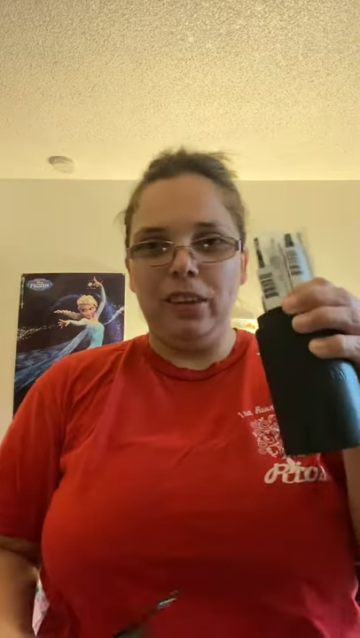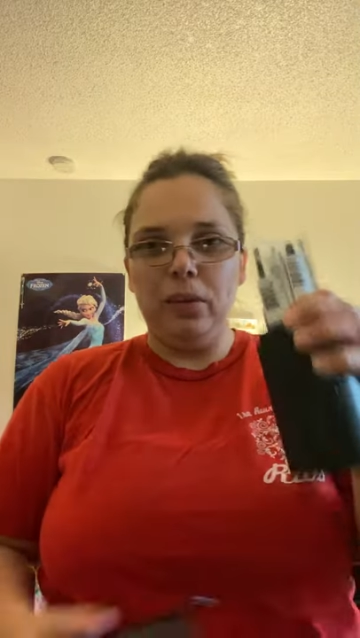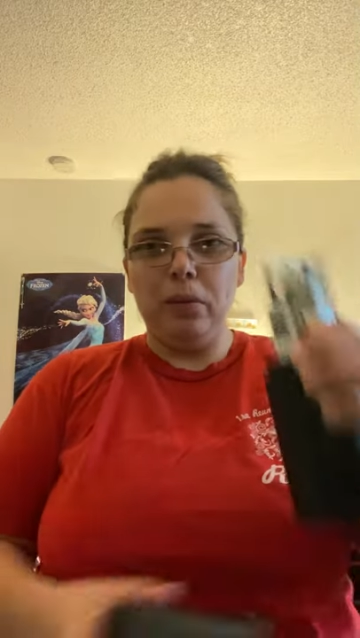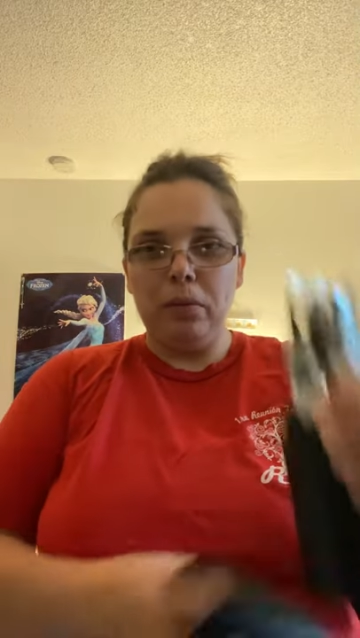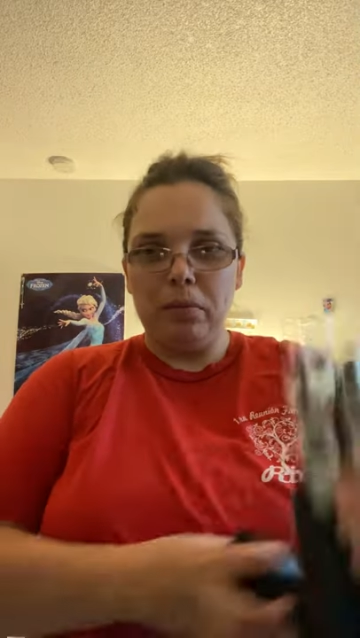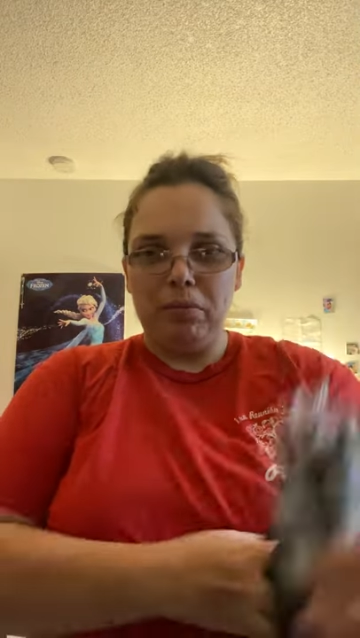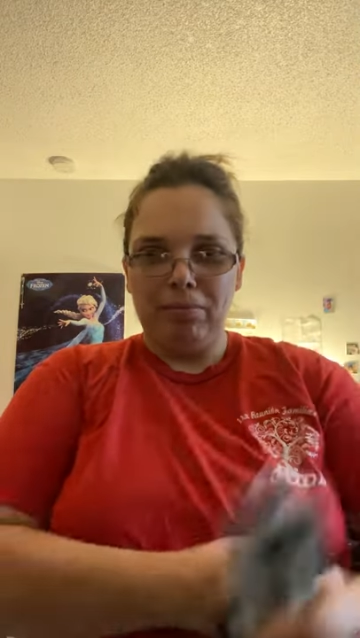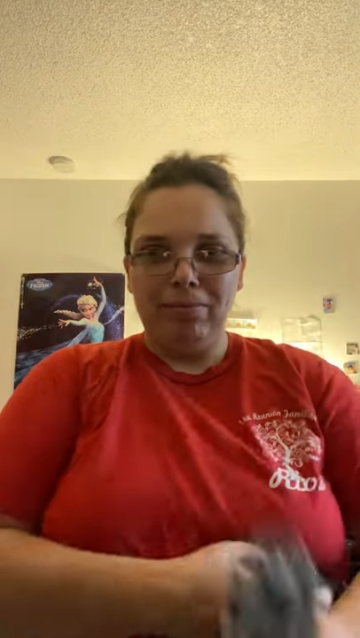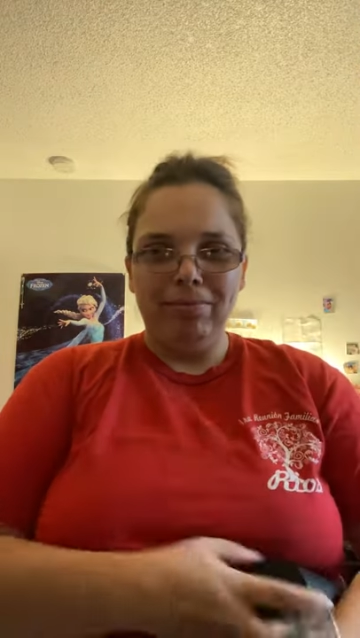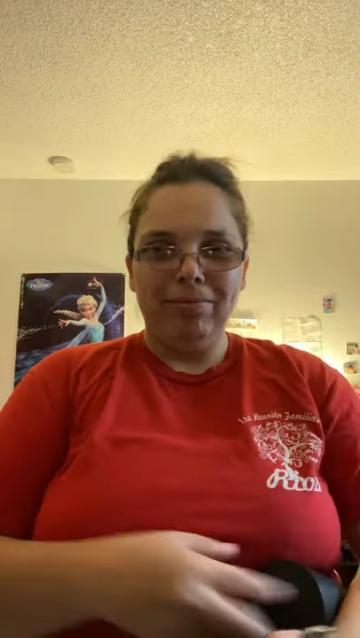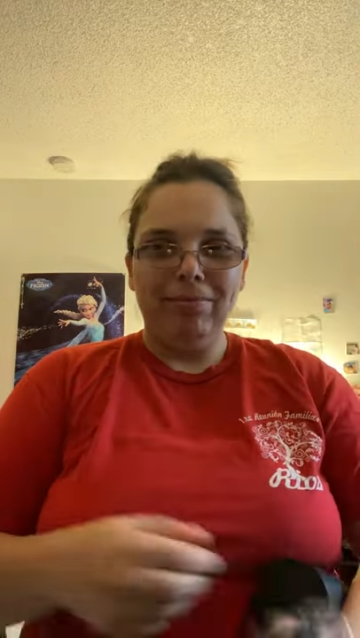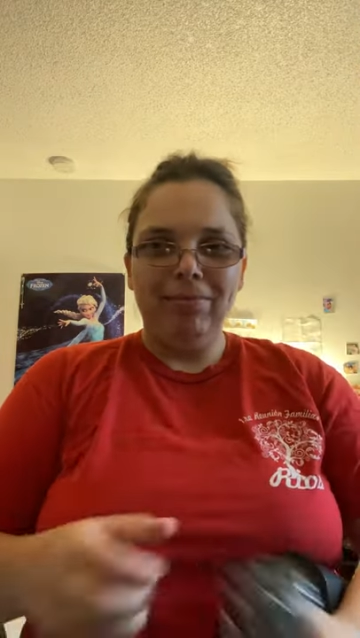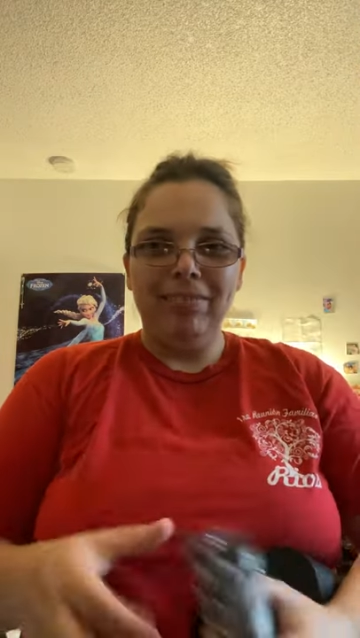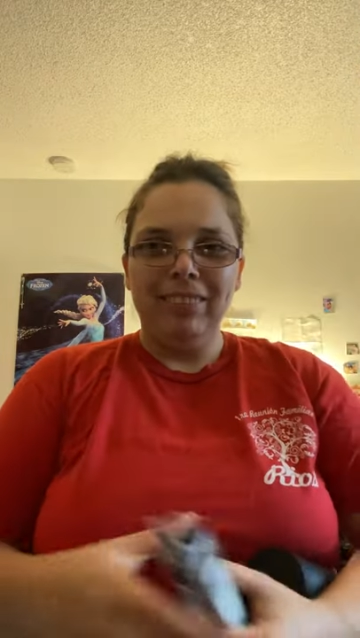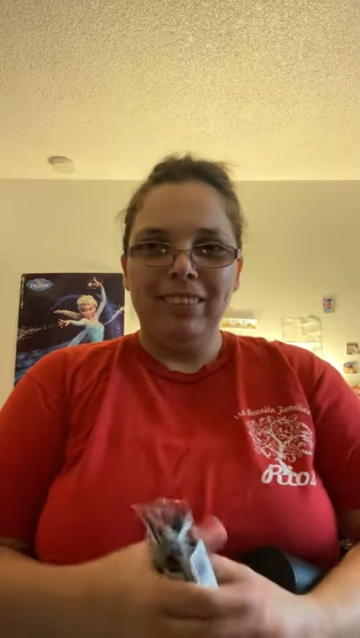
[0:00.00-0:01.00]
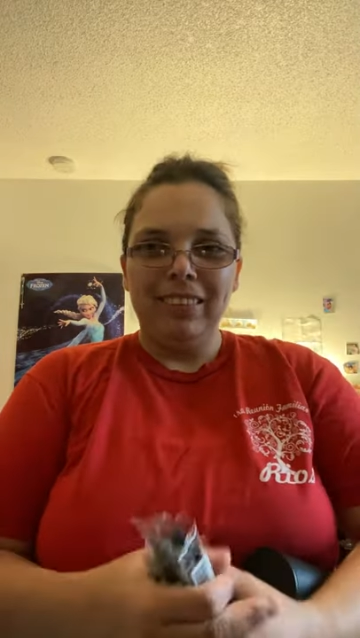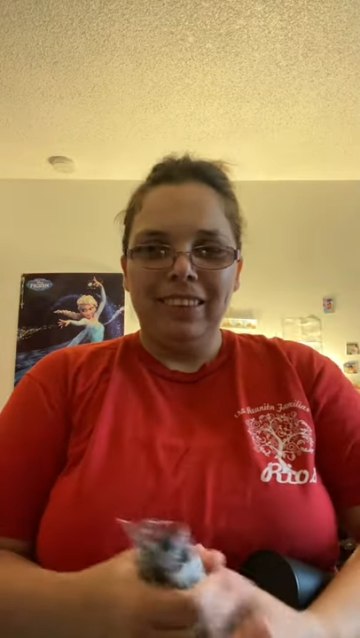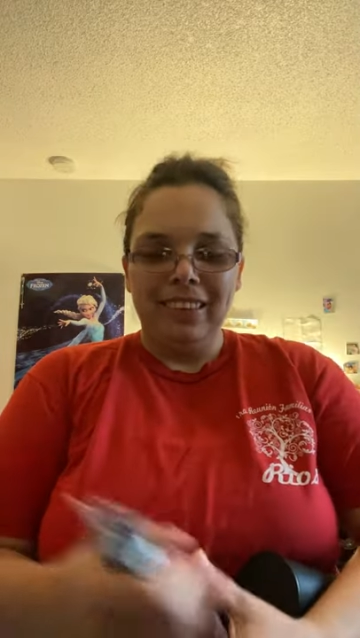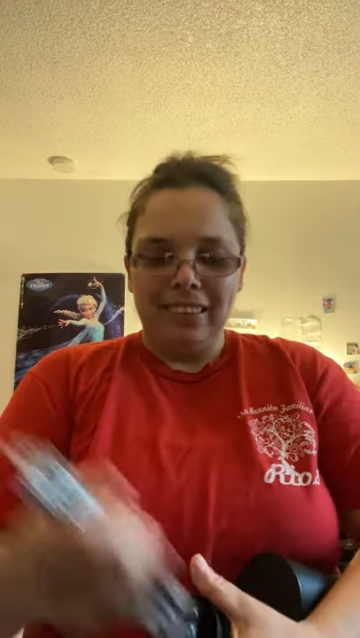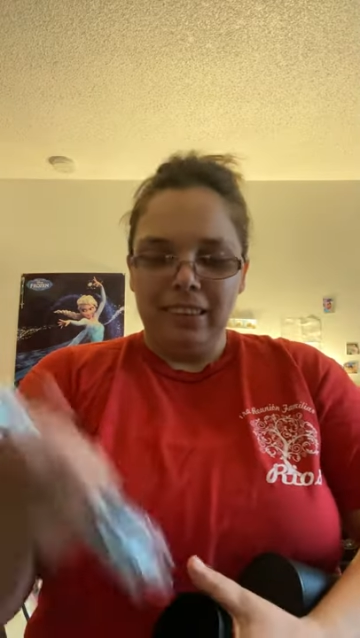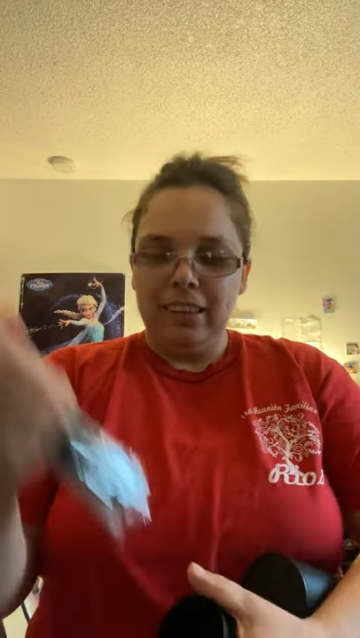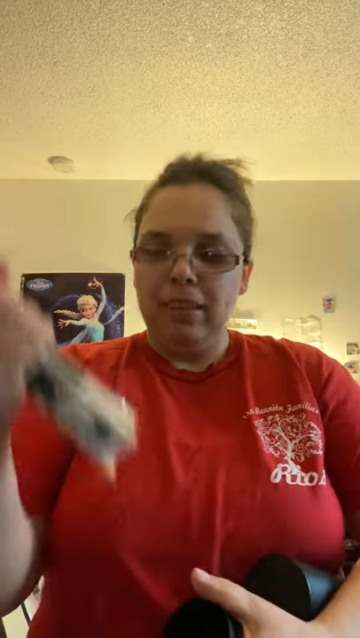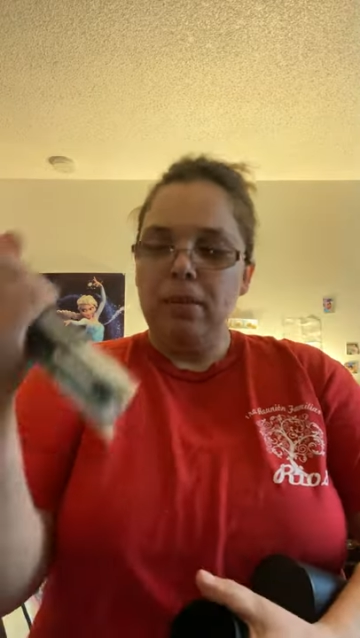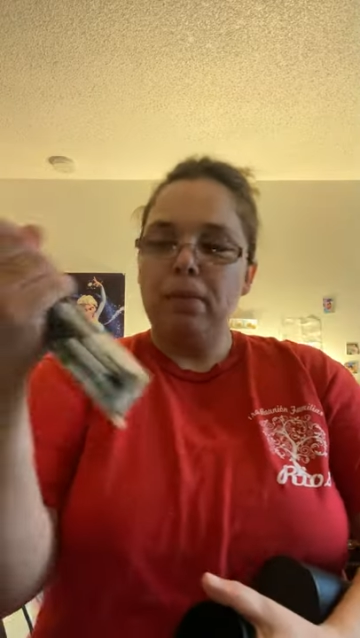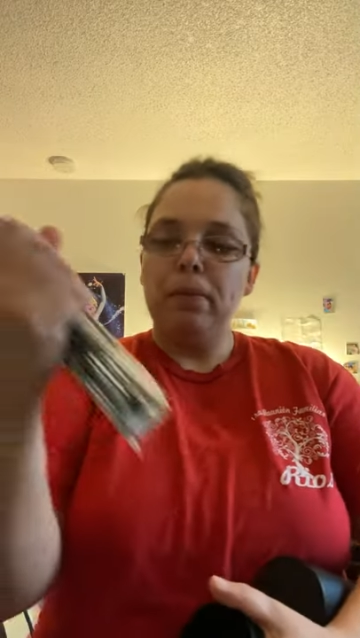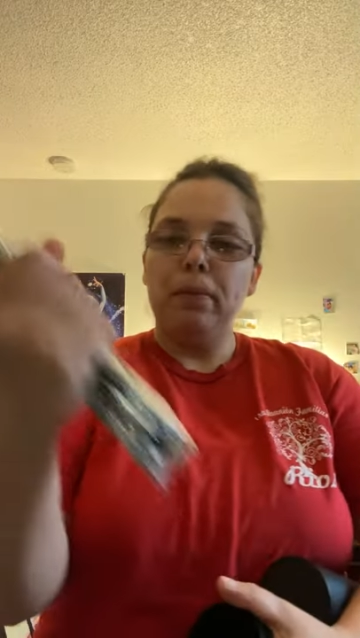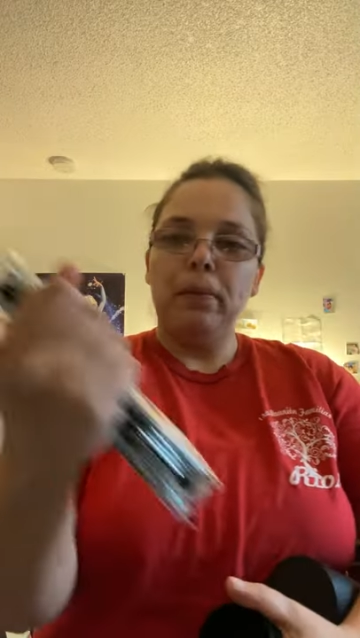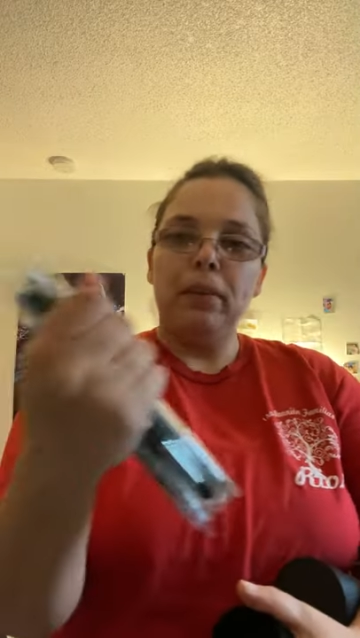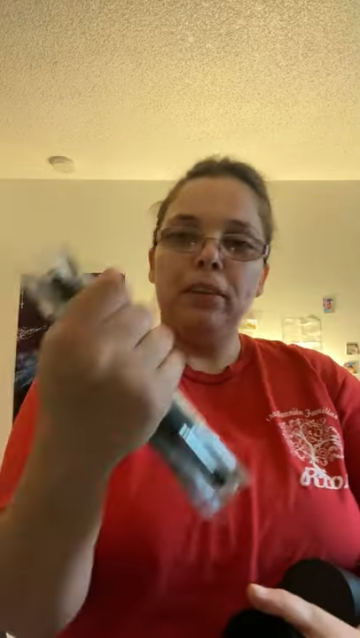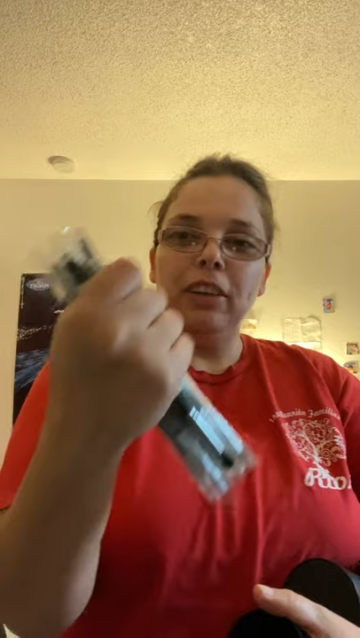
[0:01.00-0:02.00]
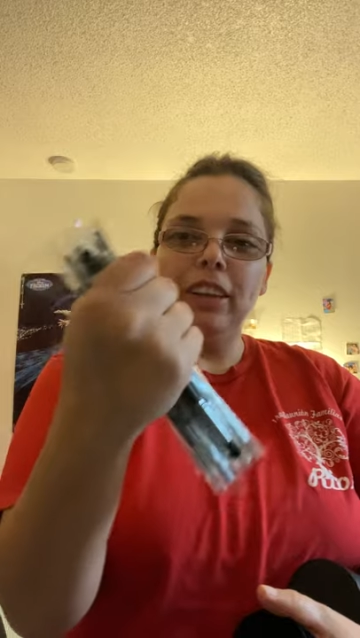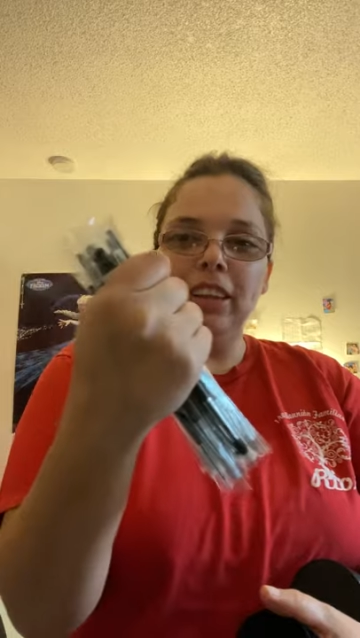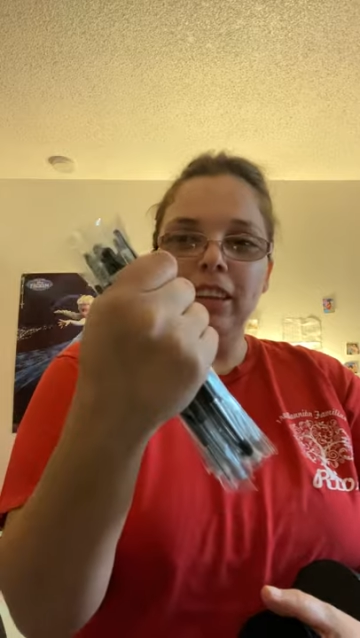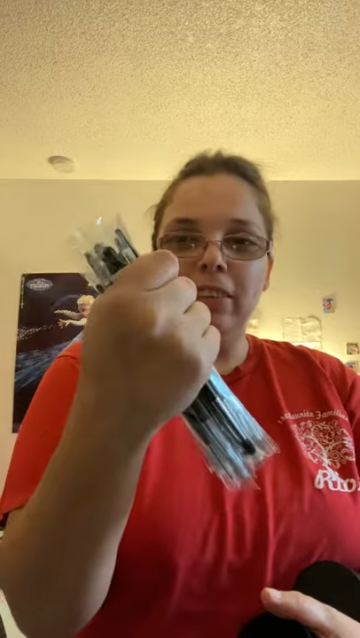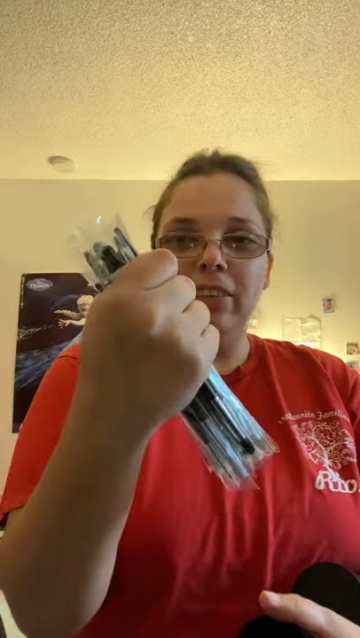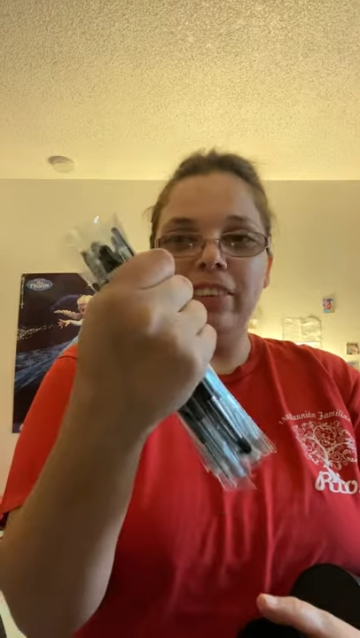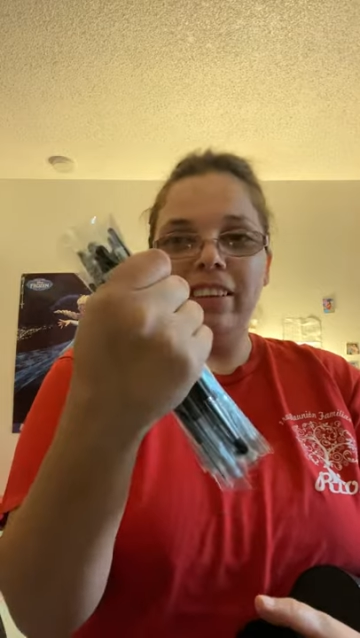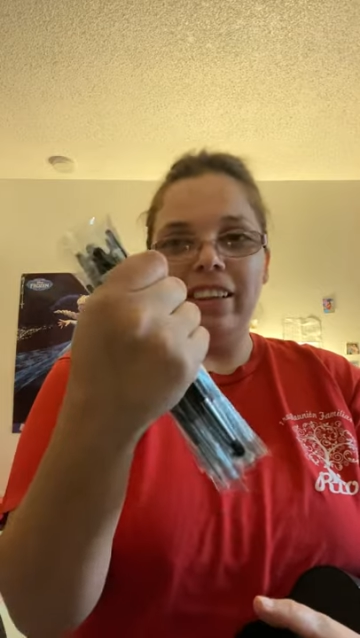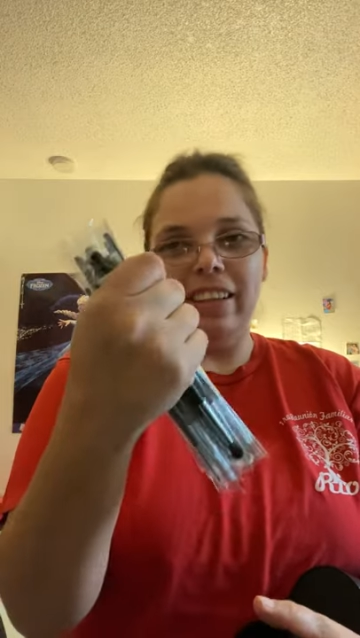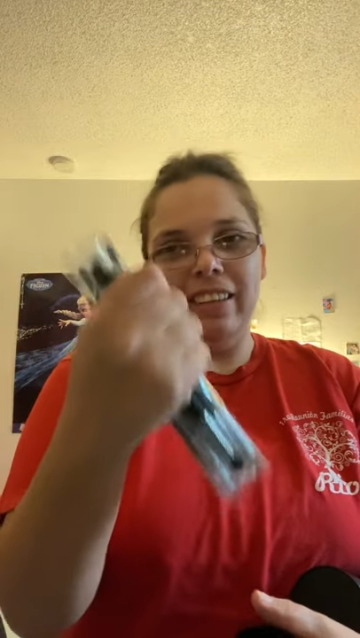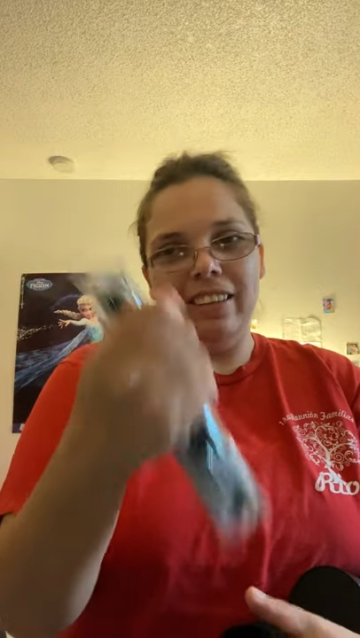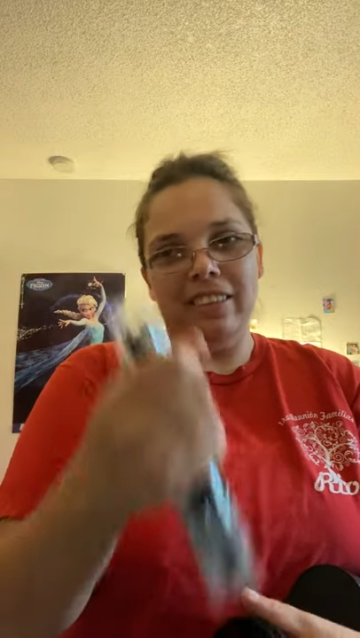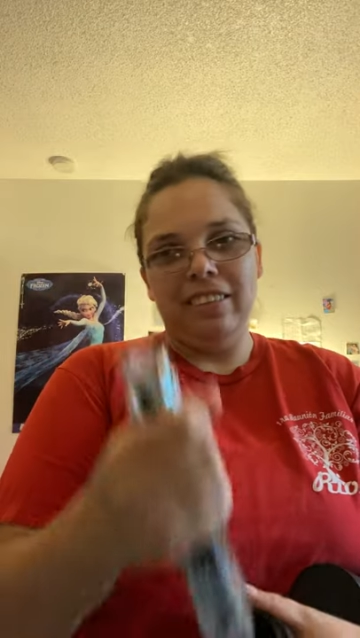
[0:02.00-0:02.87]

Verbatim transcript: too versions of that